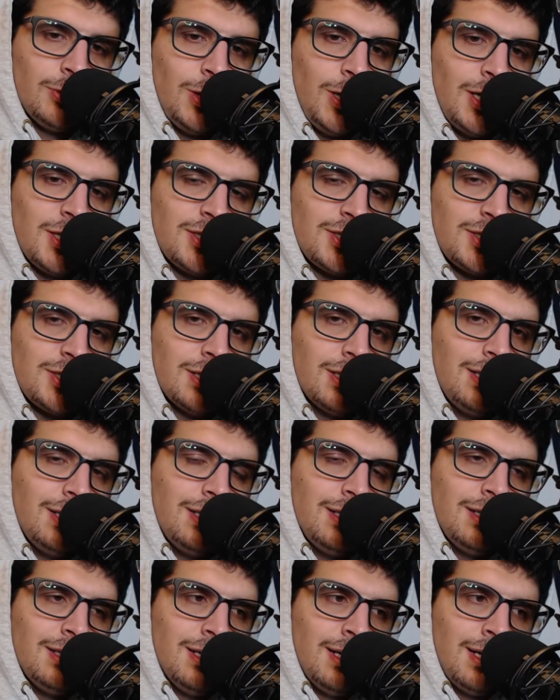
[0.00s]
loss
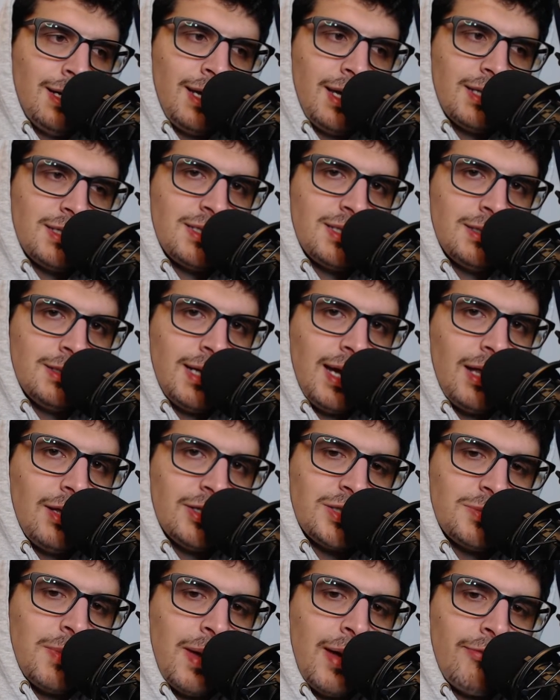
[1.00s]
against the
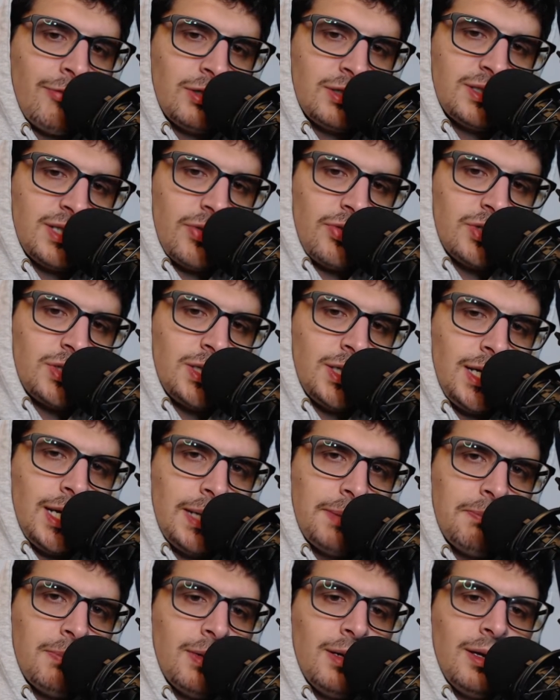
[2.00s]
Dallas Mavericks at the
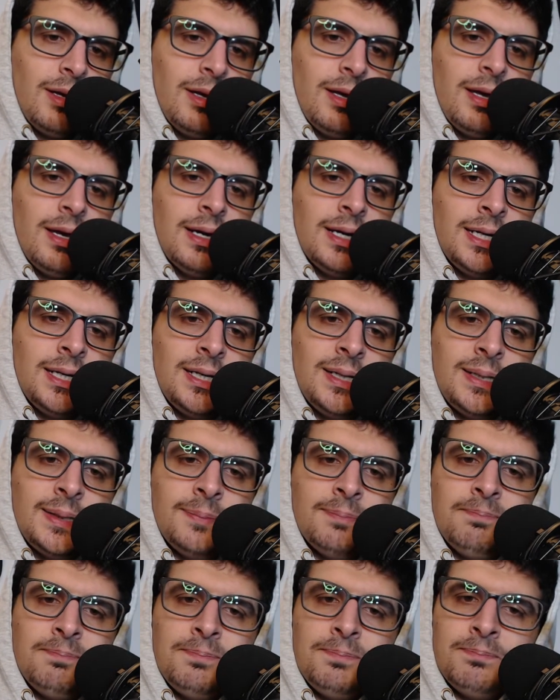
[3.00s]
time.
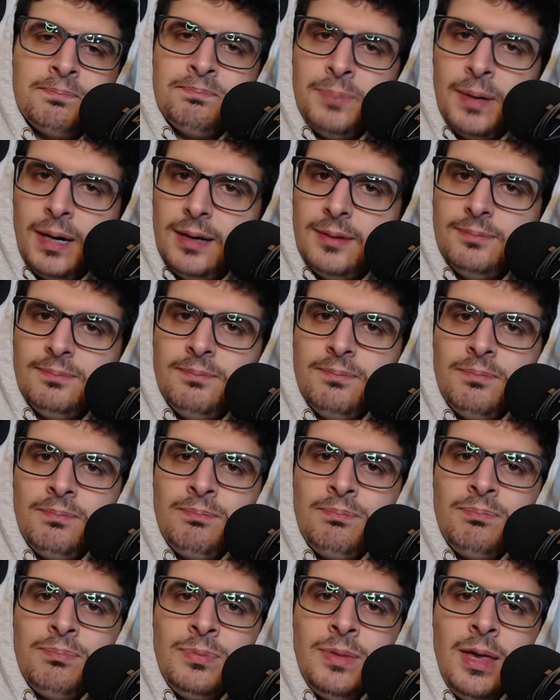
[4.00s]
But
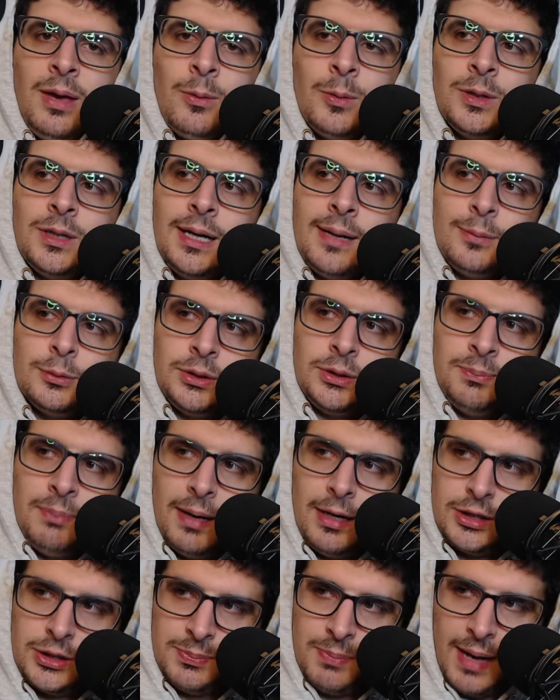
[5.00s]
they were able to
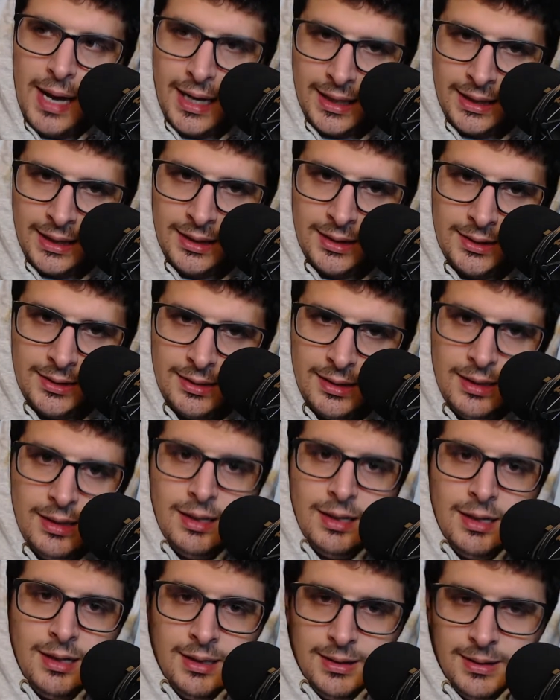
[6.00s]
bounce back and
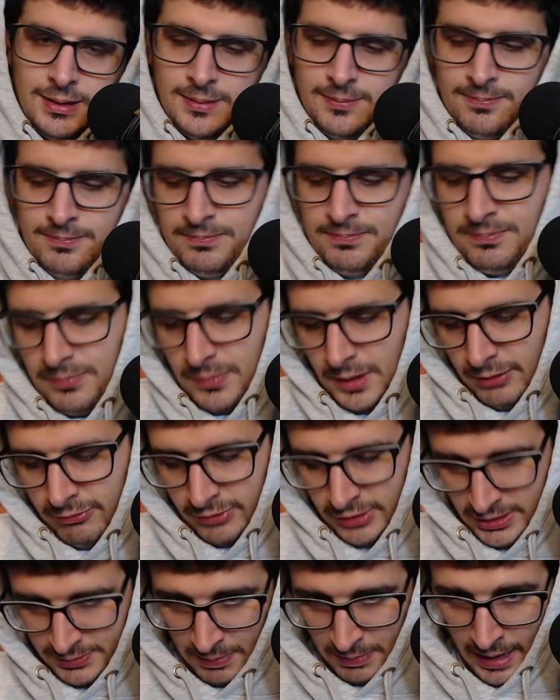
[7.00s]

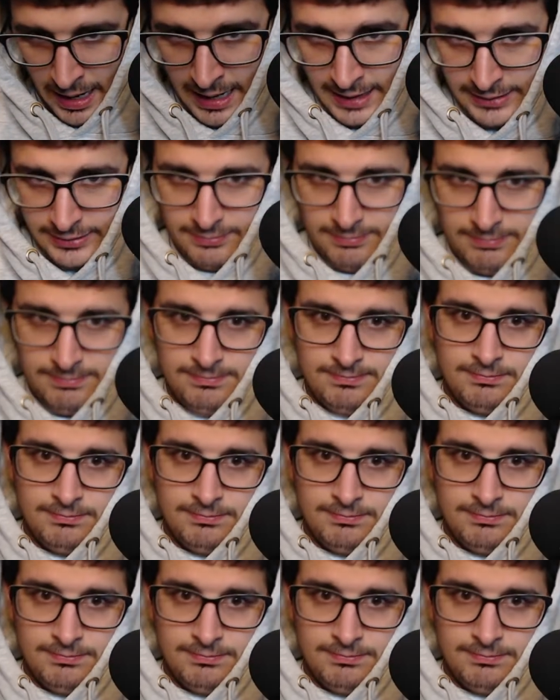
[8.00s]
respond.